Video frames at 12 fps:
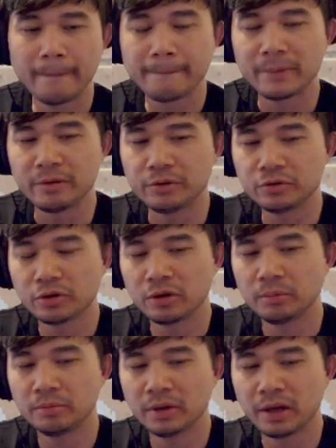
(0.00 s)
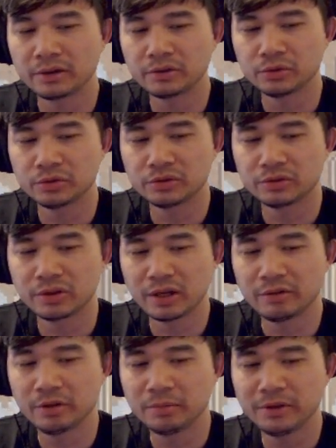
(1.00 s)
If we draw a black source,
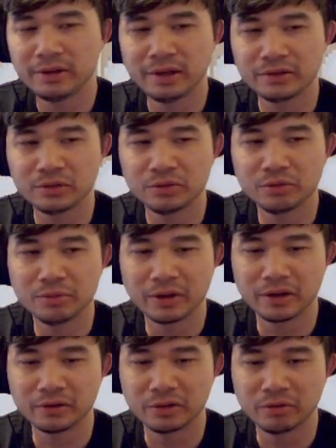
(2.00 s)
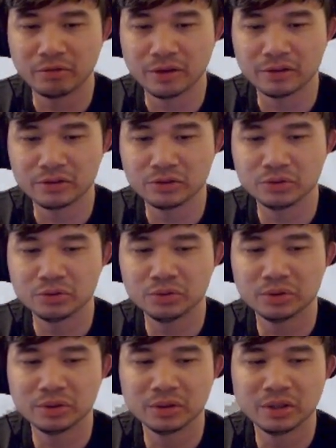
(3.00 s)
we could play that turn 3, but I don't think we want
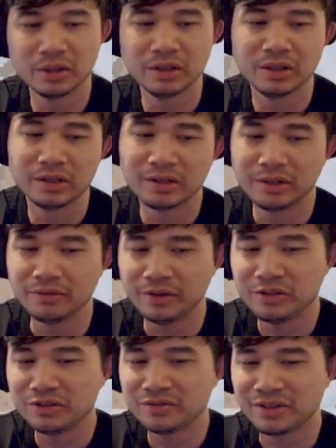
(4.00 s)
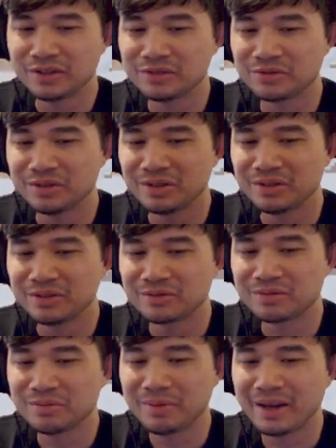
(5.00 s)
to. Invasion of Eldraine there is
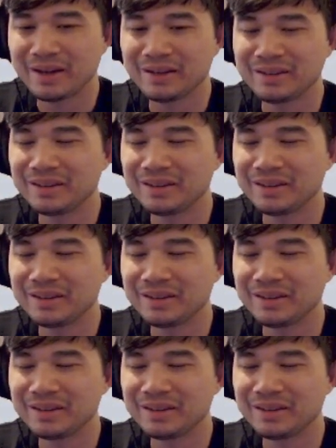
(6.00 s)
real bad.